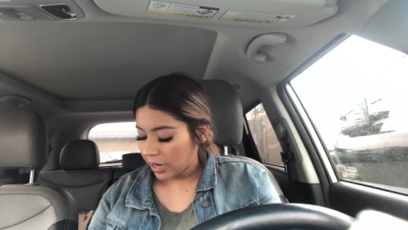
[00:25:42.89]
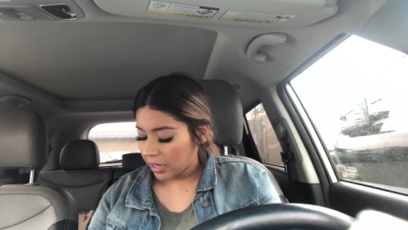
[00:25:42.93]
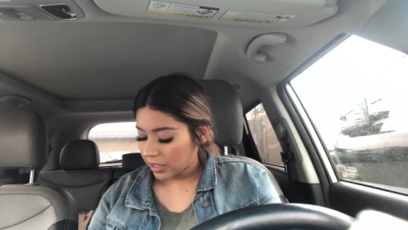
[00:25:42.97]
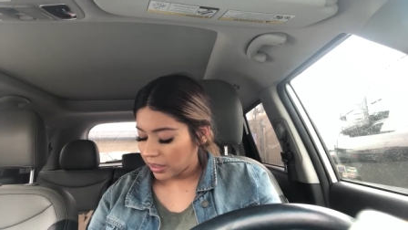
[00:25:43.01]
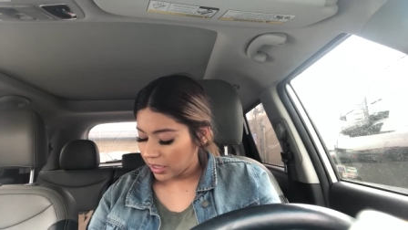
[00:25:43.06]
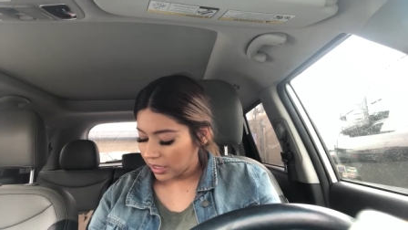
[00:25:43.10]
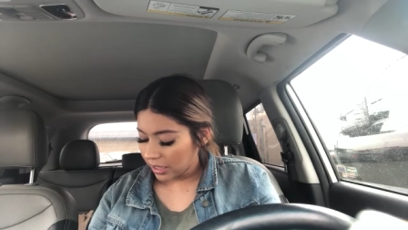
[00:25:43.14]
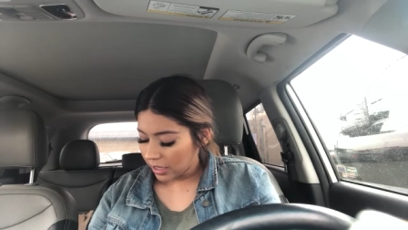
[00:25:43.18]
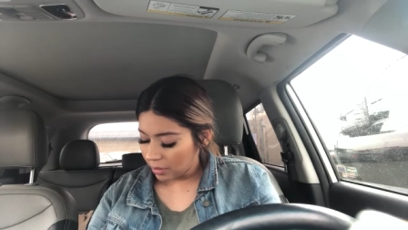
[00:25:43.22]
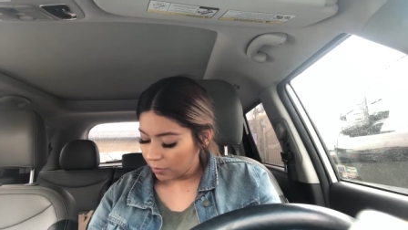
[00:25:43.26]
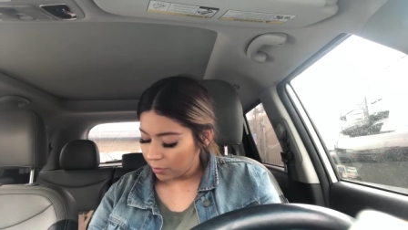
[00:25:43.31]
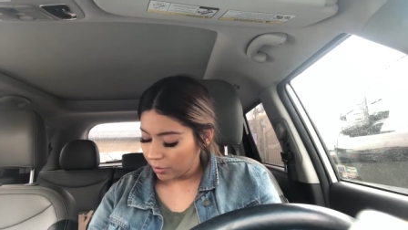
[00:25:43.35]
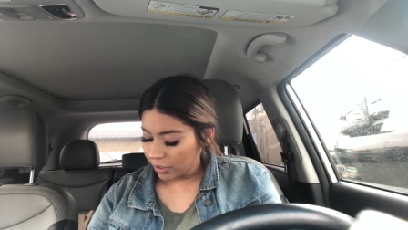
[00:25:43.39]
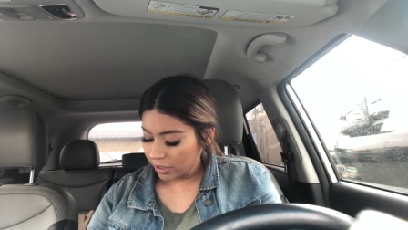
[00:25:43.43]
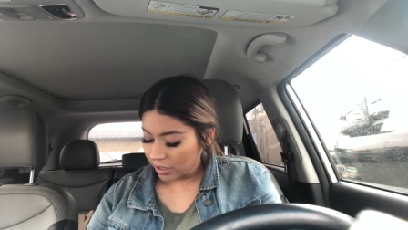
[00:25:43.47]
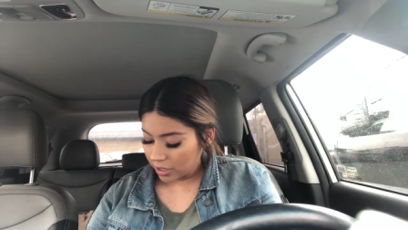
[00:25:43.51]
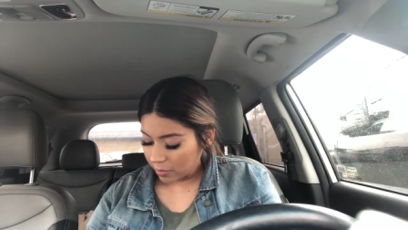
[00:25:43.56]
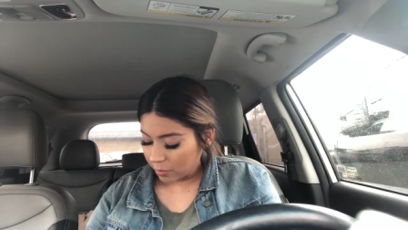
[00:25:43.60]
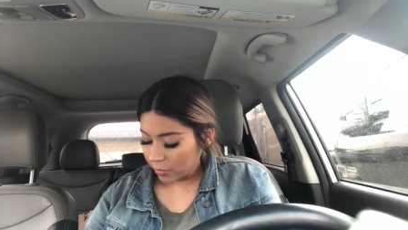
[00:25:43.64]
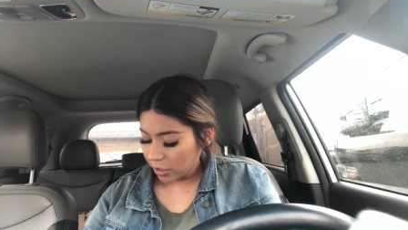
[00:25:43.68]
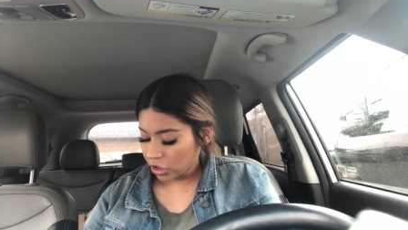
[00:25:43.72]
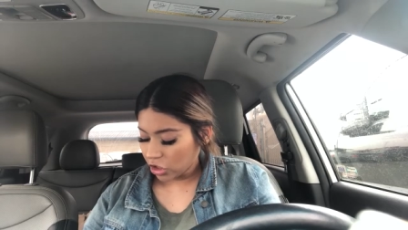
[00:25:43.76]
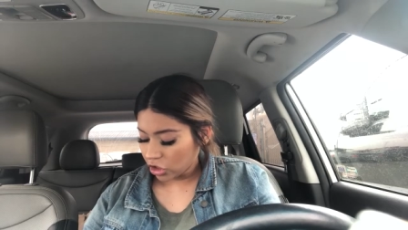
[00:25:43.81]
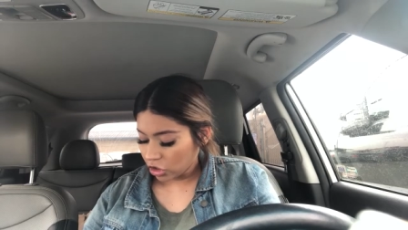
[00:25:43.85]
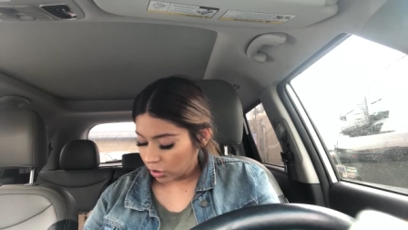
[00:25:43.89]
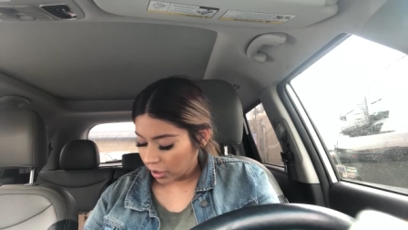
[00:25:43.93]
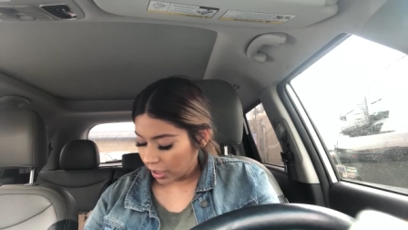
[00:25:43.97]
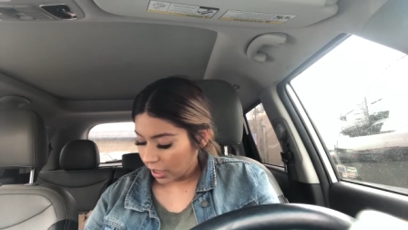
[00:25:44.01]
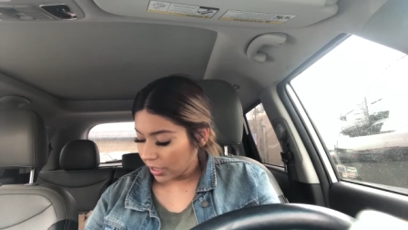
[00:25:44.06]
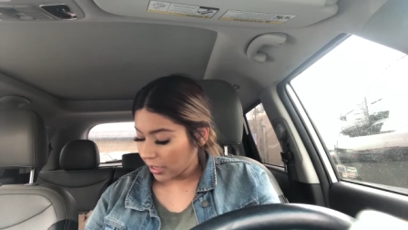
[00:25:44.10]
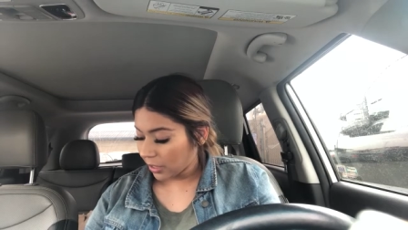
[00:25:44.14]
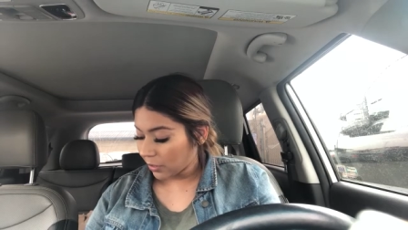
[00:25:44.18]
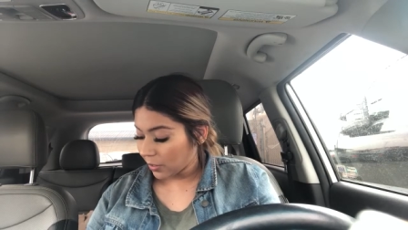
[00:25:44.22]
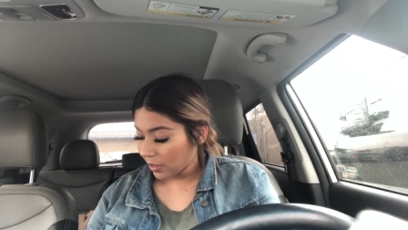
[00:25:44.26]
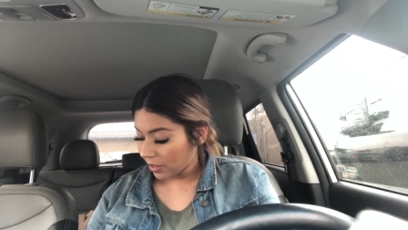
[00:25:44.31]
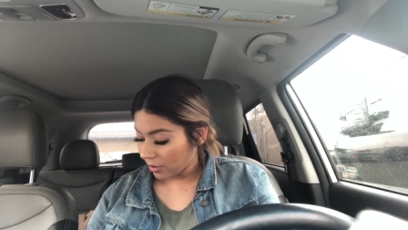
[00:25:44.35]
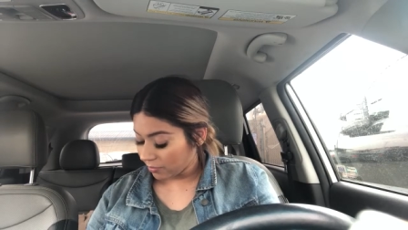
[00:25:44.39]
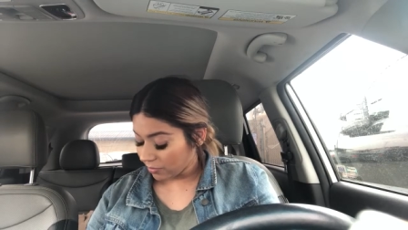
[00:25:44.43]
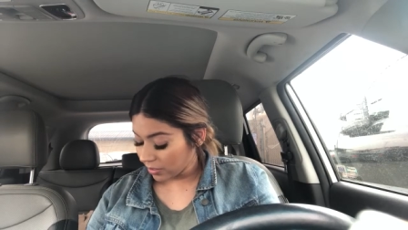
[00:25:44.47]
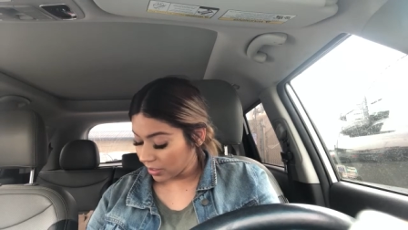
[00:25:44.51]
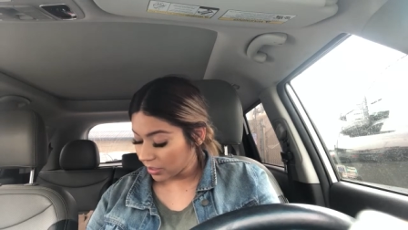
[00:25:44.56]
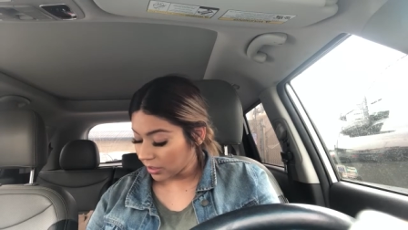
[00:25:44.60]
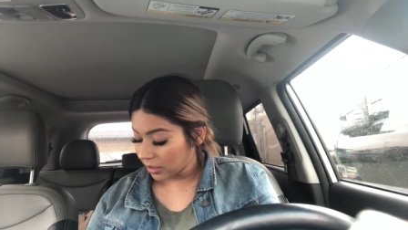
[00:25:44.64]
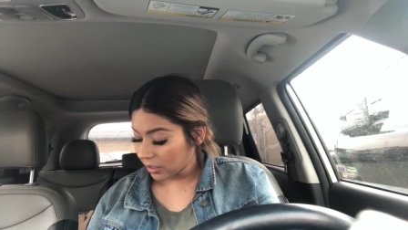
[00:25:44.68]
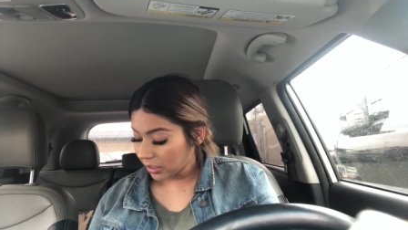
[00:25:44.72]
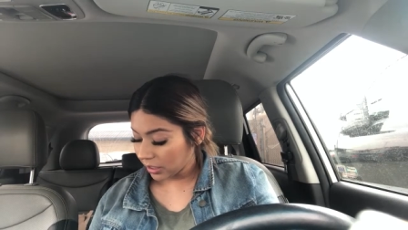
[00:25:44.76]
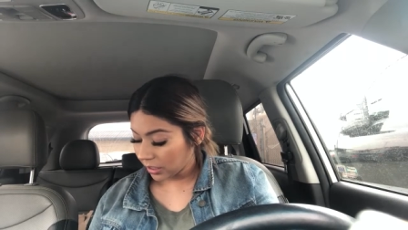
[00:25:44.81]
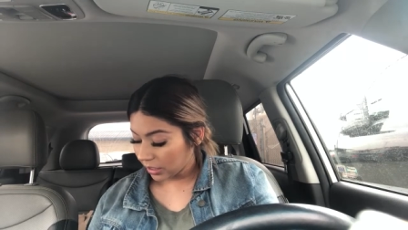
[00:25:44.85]
I think I pretty much tried out
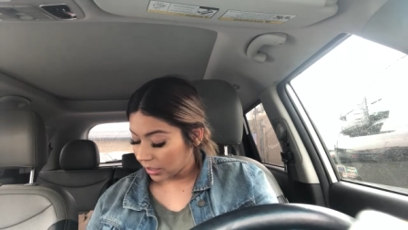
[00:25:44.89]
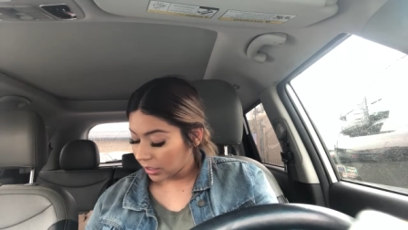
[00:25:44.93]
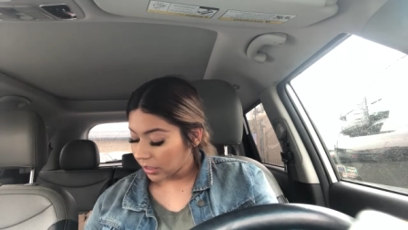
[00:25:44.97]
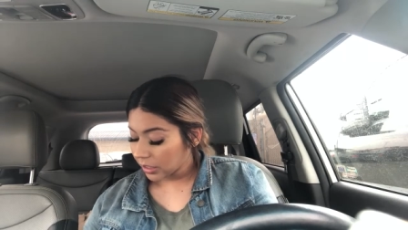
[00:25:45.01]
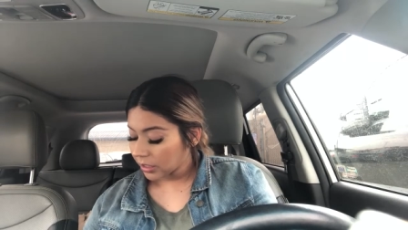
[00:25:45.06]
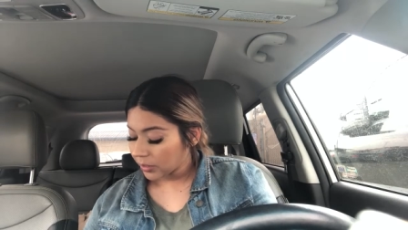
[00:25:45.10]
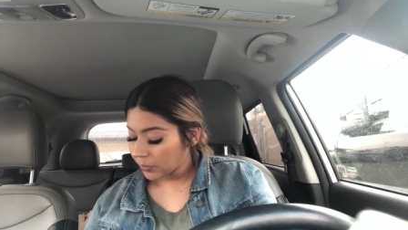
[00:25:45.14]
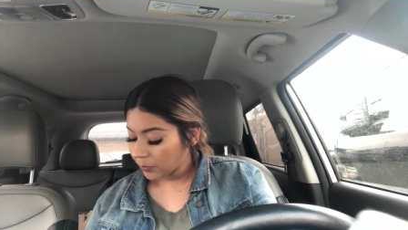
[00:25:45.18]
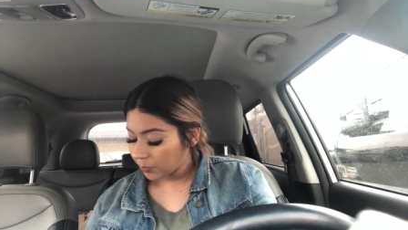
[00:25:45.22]
everything.